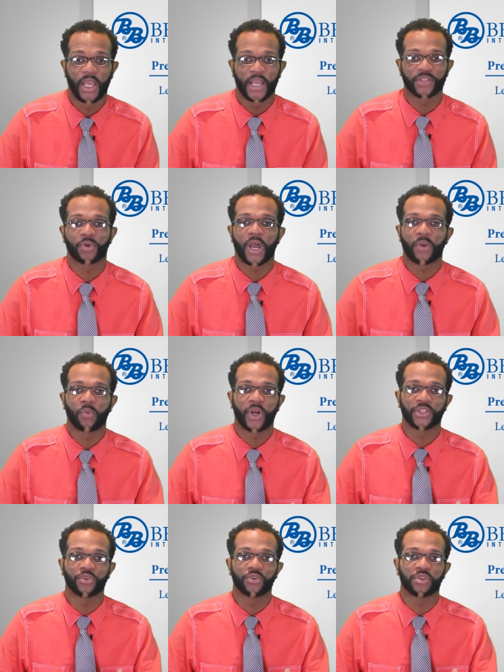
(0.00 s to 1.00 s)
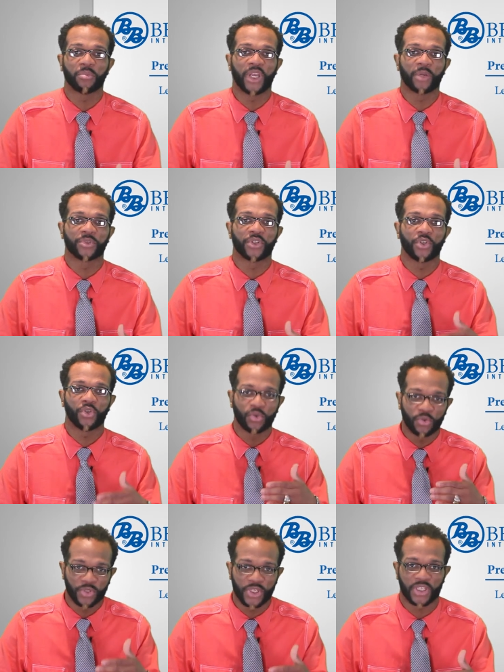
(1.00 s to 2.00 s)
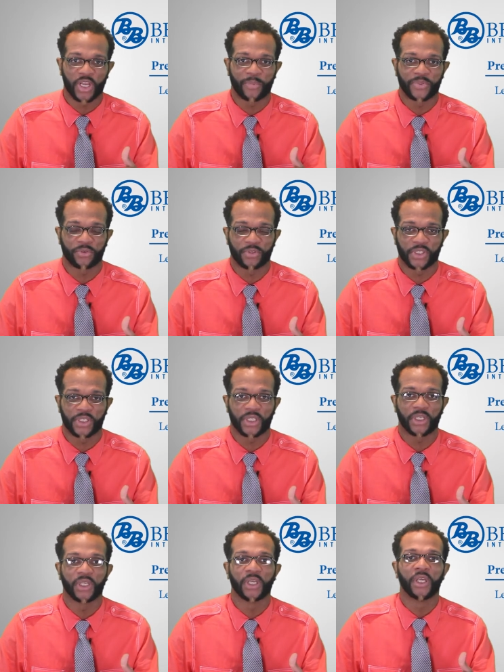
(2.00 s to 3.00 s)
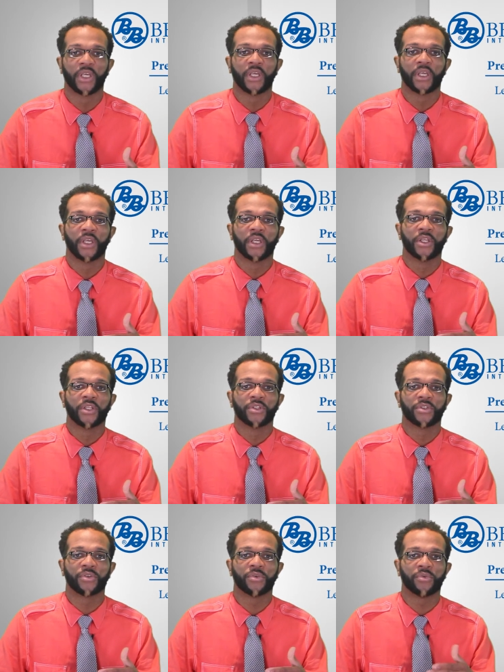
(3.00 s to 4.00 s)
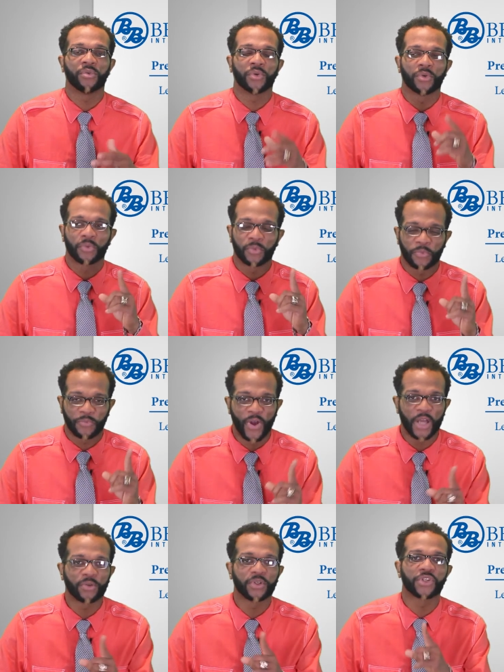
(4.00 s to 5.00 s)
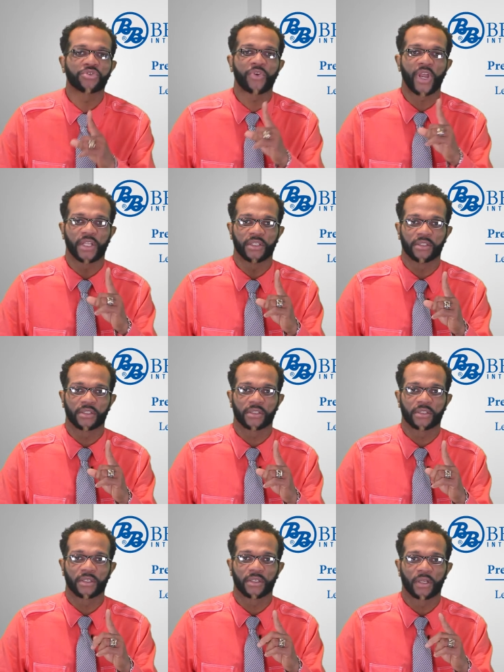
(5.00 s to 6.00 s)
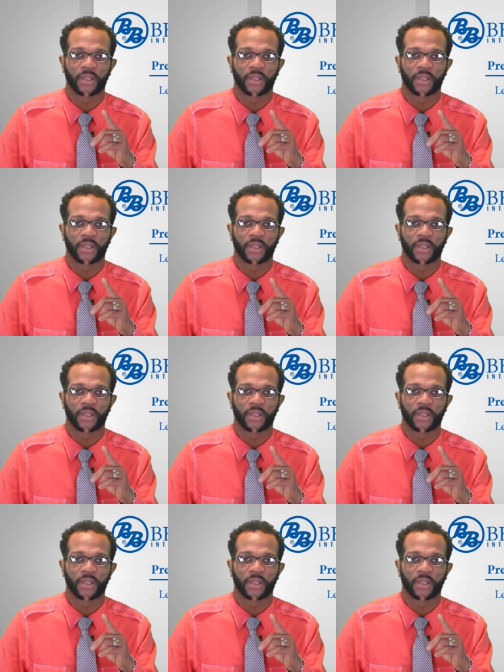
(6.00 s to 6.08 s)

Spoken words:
And so I want you to be able to use this opportunity to follow the trends.